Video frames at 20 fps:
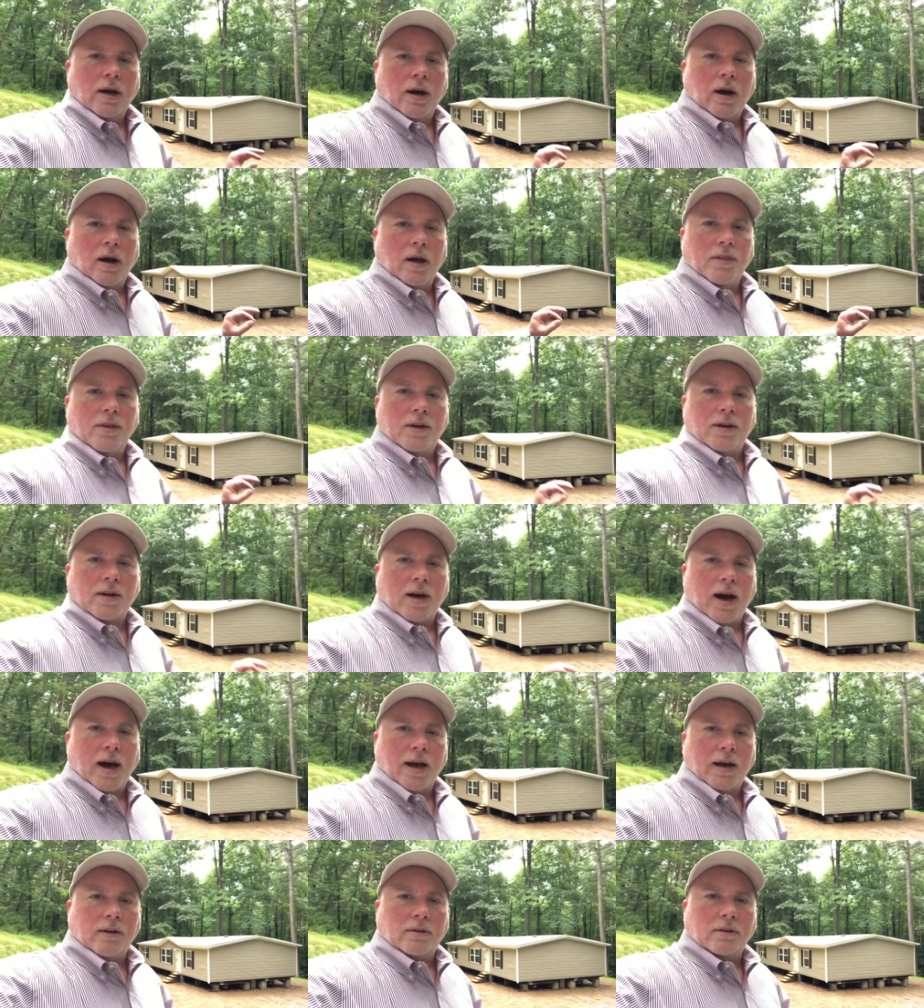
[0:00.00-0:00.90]
uh, the
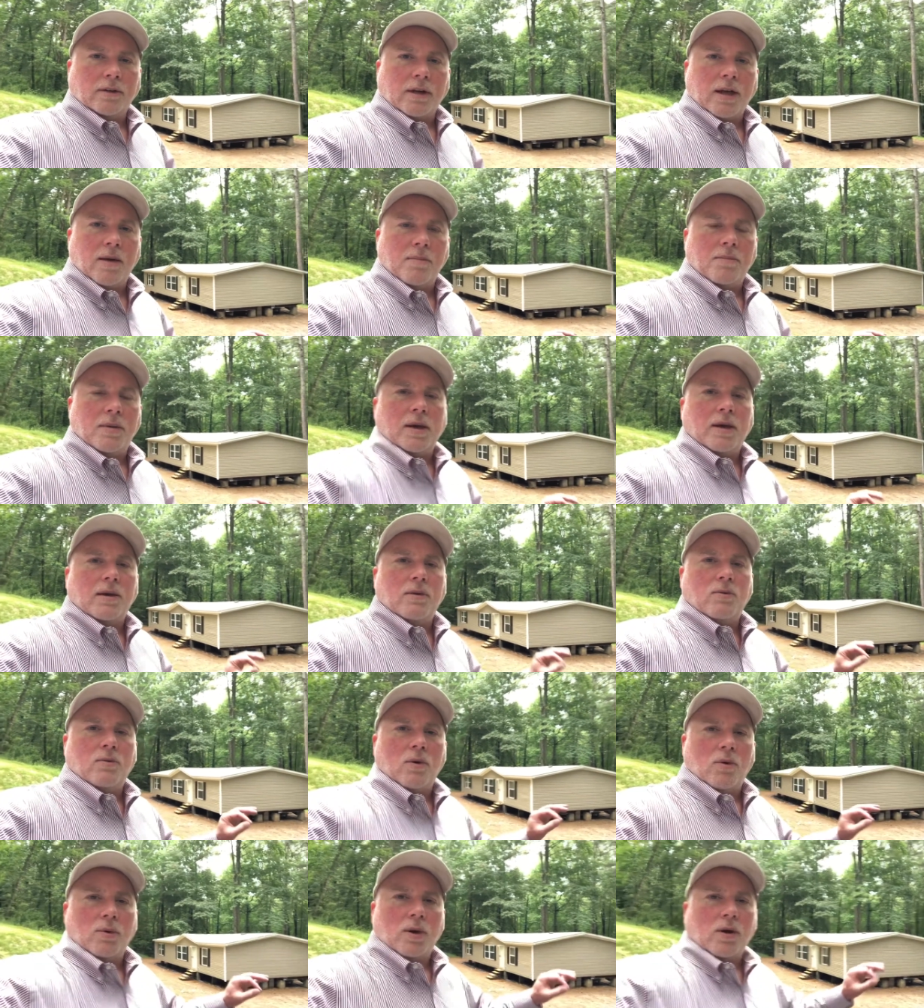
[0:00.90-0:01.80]
title can be
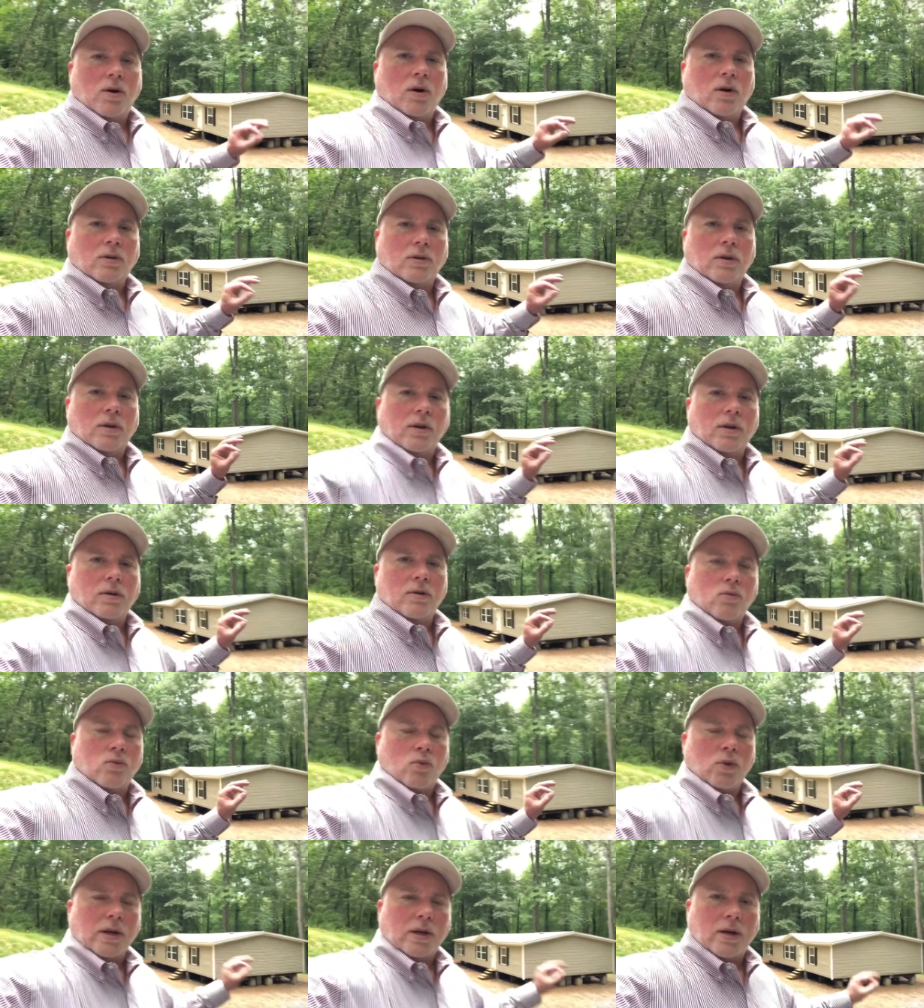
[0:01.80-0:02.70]
what we call
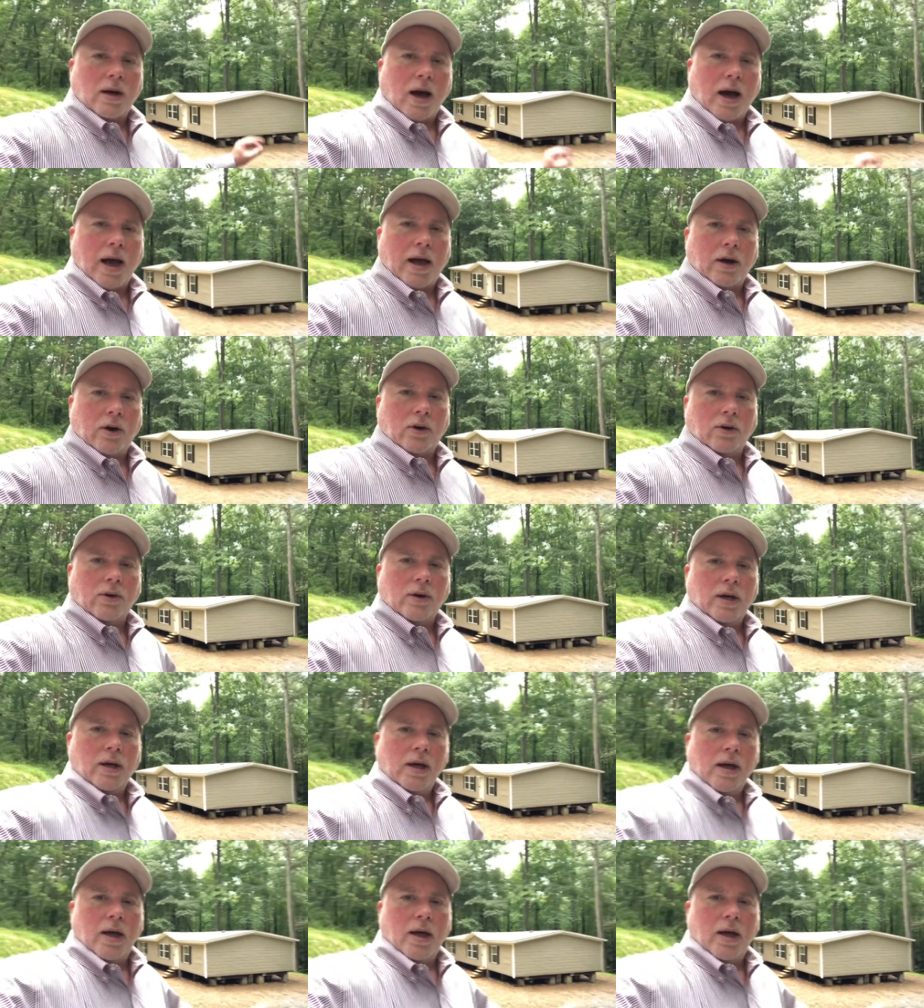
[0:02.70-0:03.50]
retired.